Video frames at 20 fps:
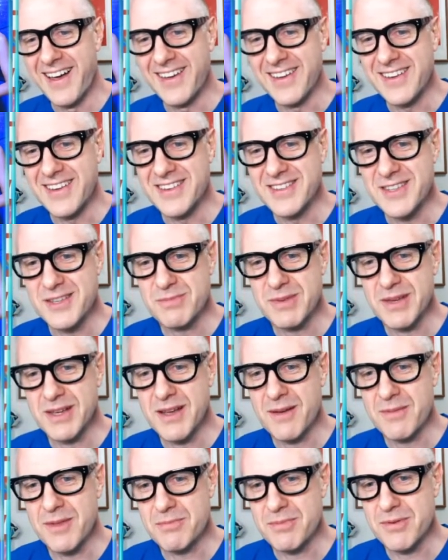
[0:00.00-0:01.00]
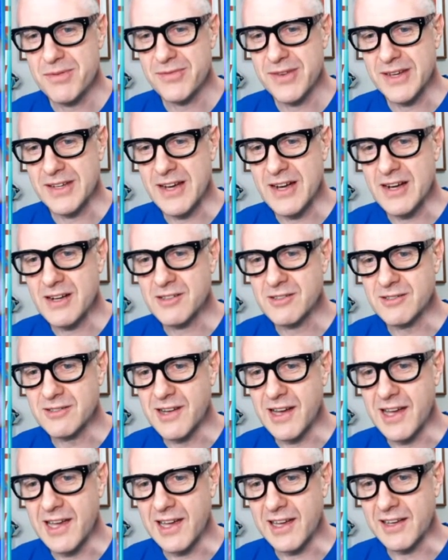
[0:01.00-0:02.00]
He's just become the profane
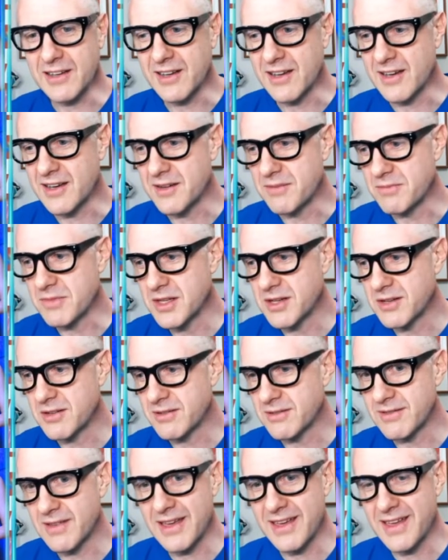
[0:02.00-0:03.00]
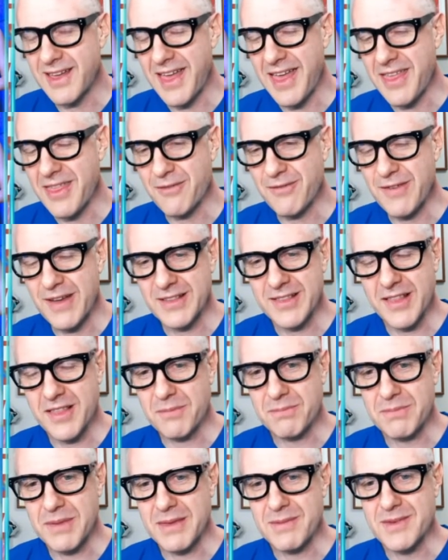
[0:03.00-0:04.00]
uncle, and you know, and the fact
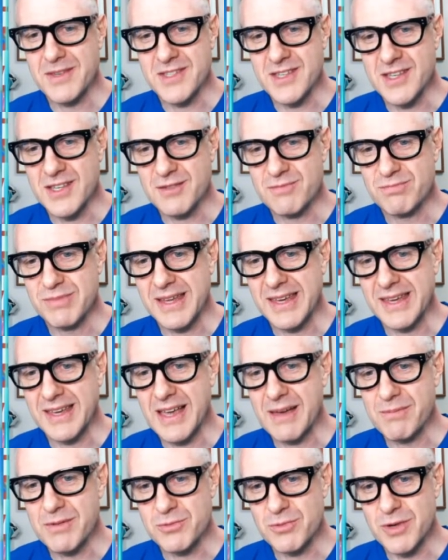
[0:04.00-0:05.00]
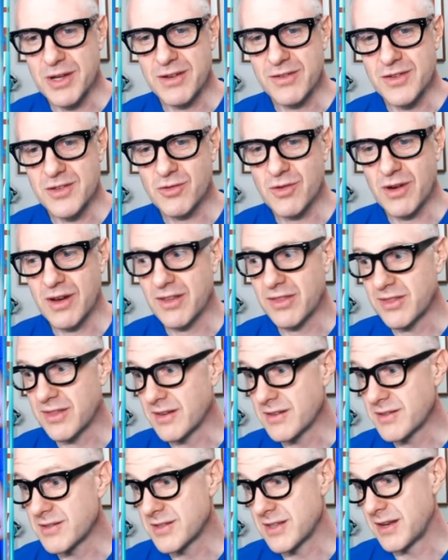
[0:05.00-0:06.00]
that the BBC is playing up as one of his great
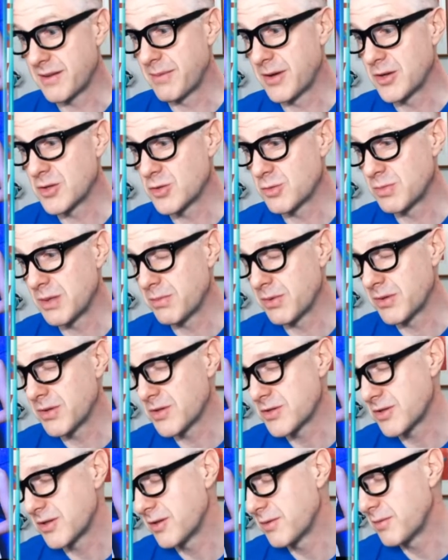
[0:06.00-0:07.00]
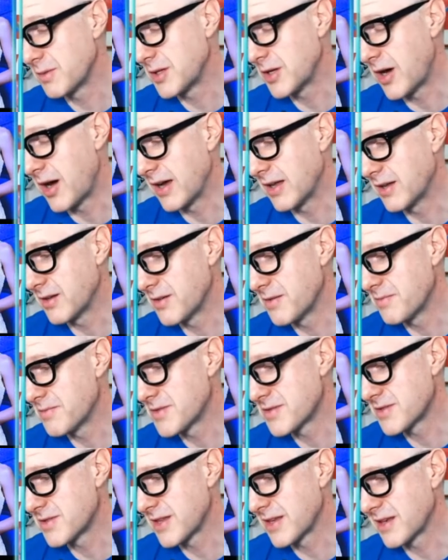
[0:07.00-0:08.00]
things, that a bunch of people in the Solomon
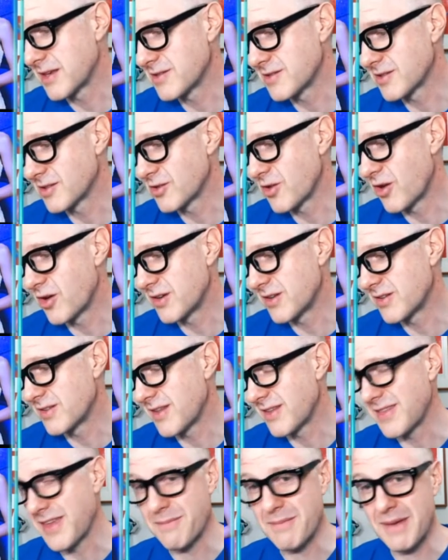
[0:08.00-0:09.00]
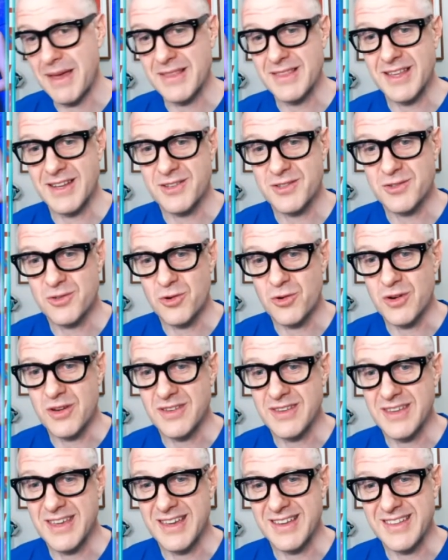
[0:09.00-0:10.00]
Islands think he's a god and that they made that a story,
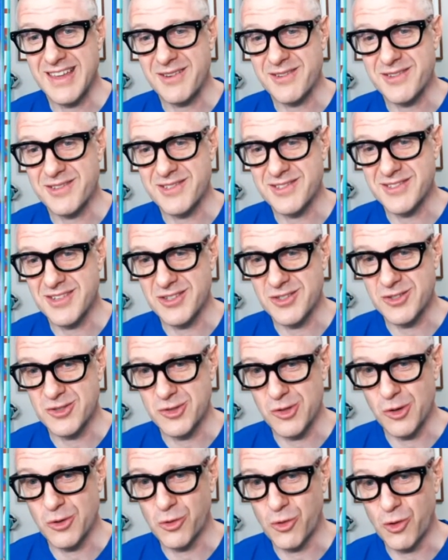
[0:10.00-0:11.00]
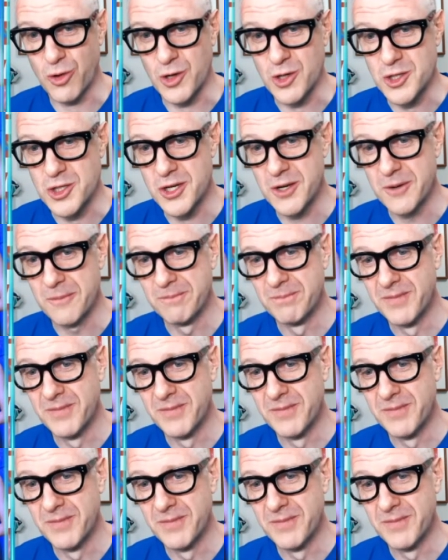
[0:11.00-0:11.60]
yeah, that was just so cringe.